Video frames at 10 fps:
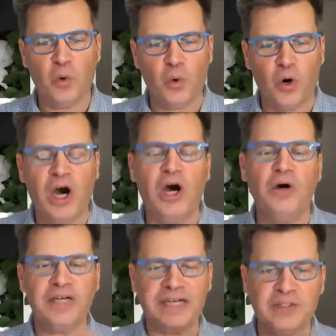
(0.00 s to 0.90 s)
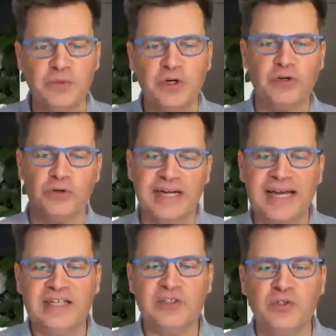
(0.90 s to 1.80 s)
how can it work or
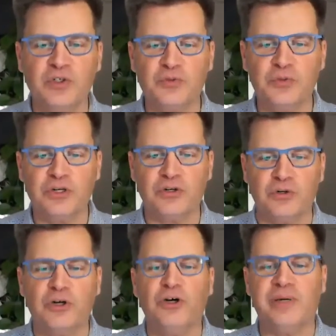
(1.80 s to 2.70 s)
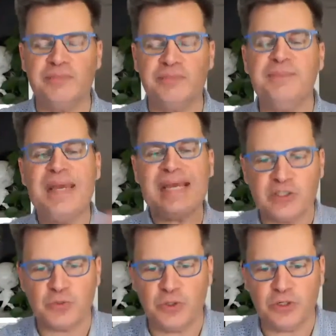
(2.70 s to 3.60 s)
can it not work, or how can we make
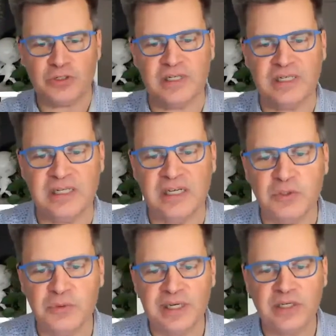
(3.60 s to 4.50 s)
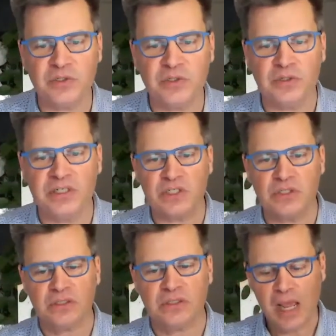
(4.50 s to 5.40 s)
it work and doing it on its
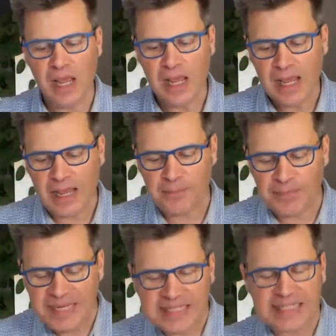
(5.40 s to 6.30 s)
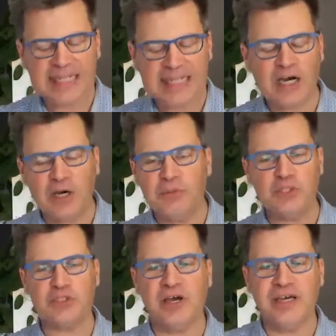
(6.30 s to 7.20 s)
own. And basically, I was
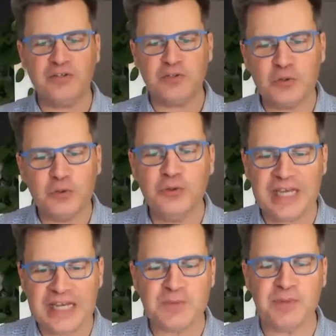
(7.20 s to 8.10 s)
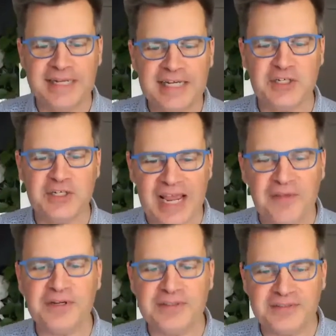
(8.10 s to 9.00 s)
tired to do the explanation
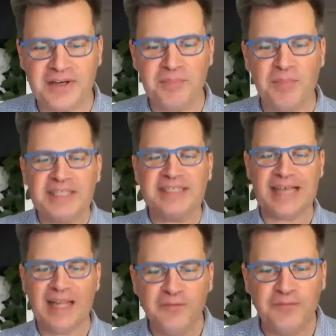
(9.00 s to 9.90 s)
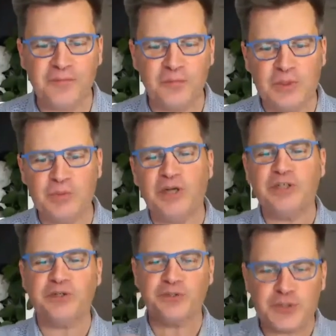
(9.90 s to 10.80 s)
every time myself, with one
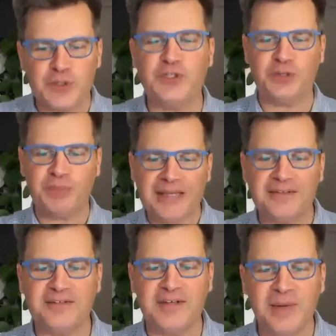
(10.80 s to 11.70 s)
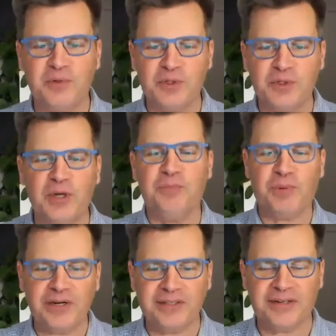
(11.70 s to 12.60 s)
consortium at a time, with one
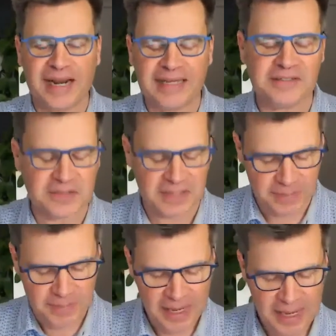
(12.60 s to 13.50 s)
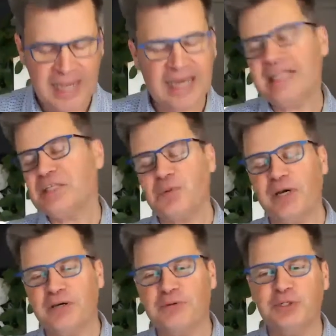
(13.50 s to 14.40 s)
partner at a time. And that's why
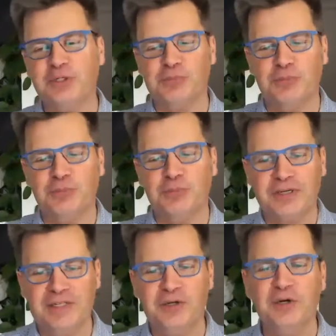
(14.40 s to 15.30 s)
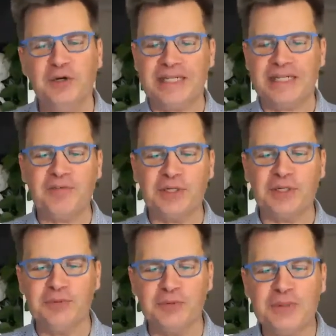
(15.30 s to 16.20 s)
I wrote the book, in the hope that
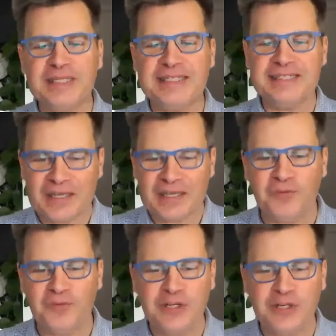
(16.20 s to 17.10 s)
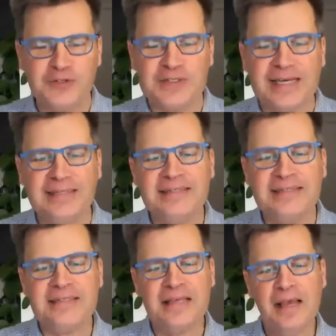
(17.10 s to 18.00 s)
everybody would read it and fully understand it.
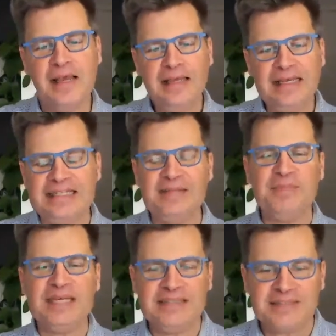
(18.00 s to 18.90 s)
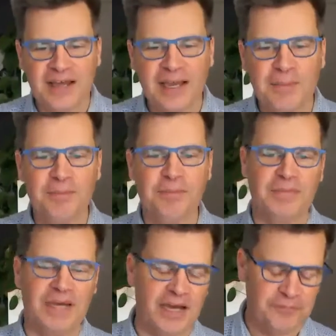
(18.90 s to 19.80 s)
In the meantime,
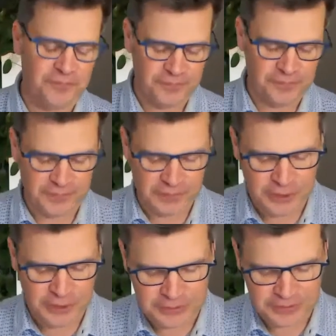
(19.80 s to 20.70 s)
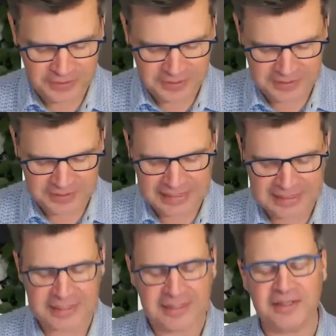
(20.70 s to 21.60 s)
I've noted that
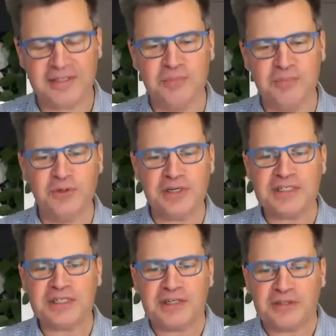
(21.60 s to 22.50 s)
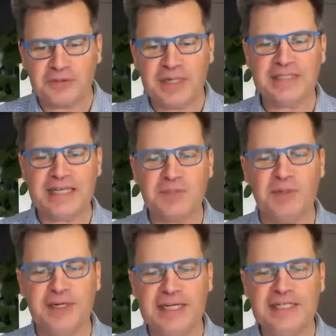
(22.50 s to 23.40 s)
the book is a great
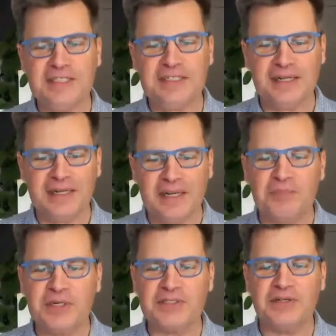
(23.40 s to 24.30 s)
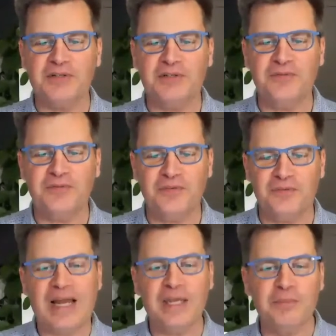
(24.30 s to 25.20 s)
explanation and brings a lot of
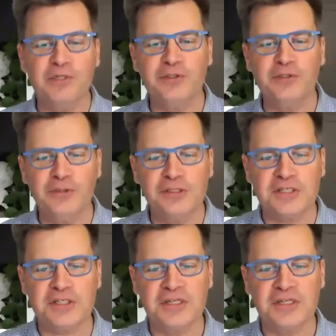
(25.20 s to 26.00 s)
valuable tools,